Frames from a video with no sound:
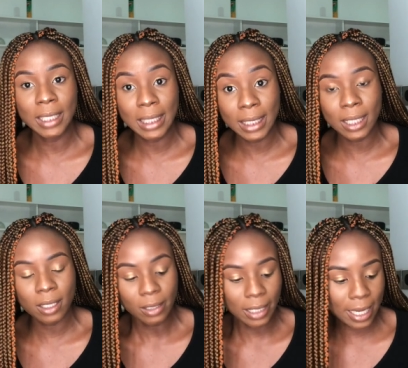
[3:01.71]

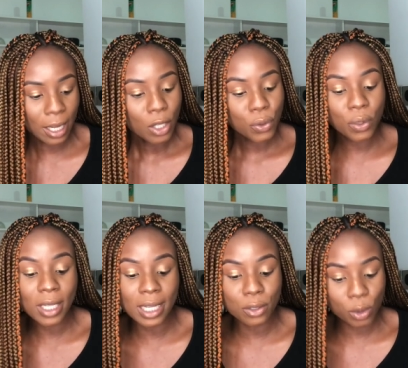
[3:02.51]
link there so they
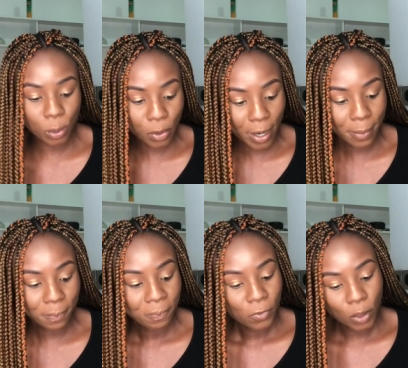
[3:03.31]
can subscribe
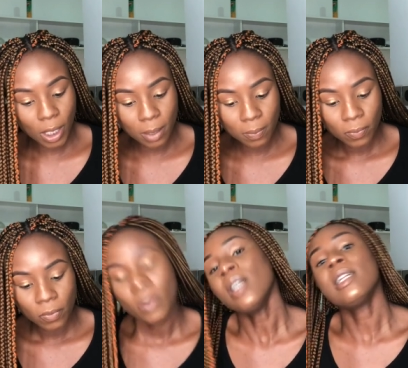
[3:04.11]
okay
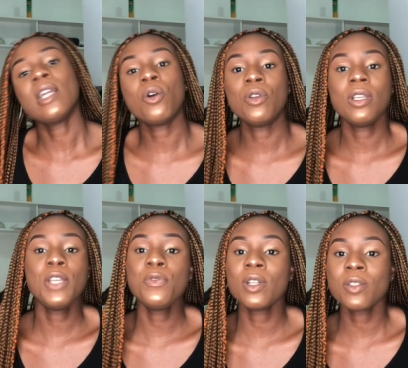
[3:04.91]
now
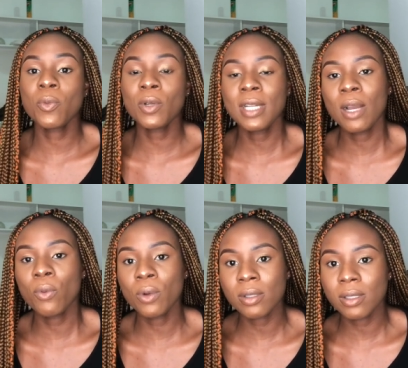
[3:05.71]
if you're someone that
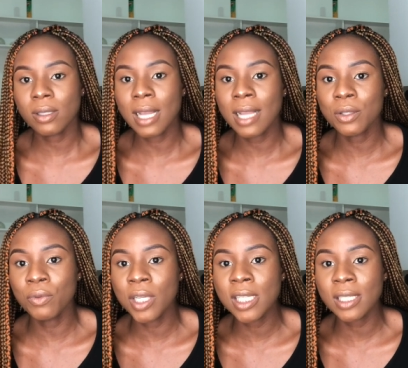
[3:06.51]
wants that has a
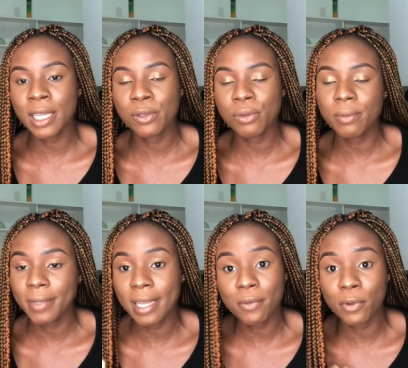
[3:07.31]
release schedule
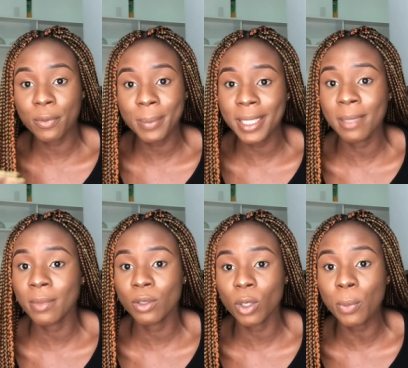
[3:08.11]
like for me i'm
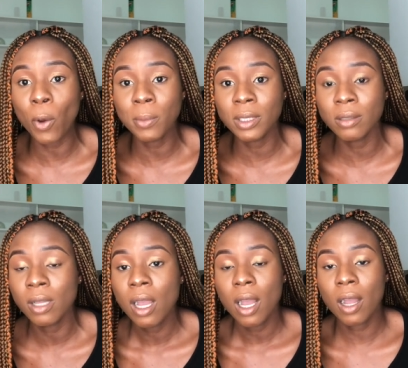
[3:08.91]
an upcoming
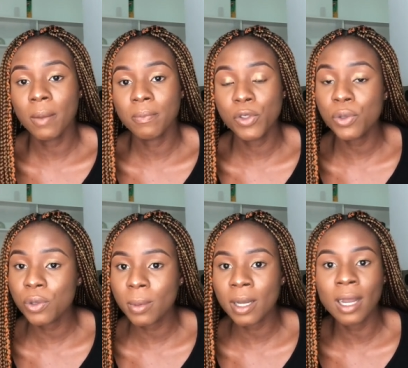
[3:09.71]
um,
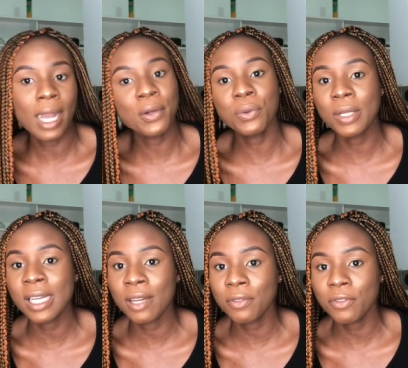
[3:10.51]
youtuber i don't really
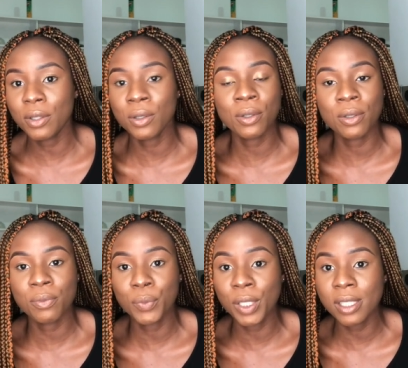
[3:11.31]
have a
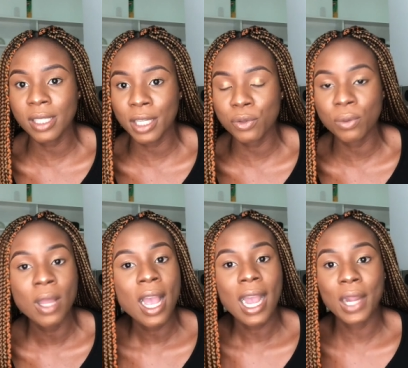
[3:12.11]
release schedule
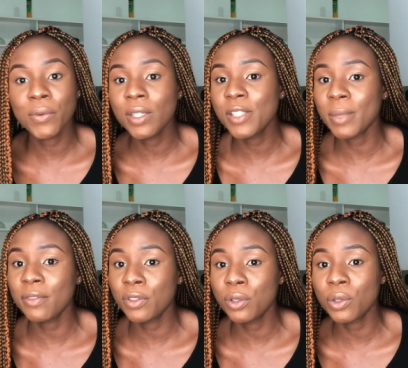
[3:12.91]
i release my
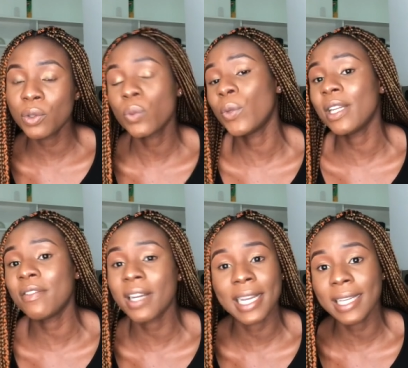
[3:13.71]
videos
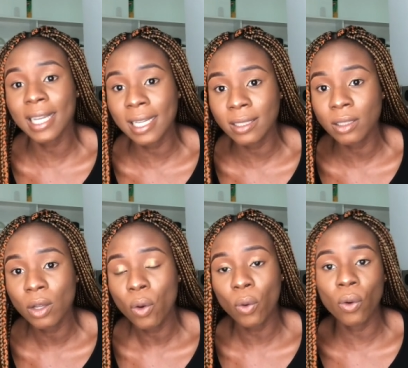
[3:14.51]
whenever i can
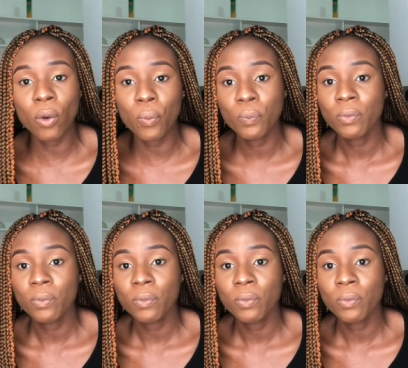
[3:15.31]
or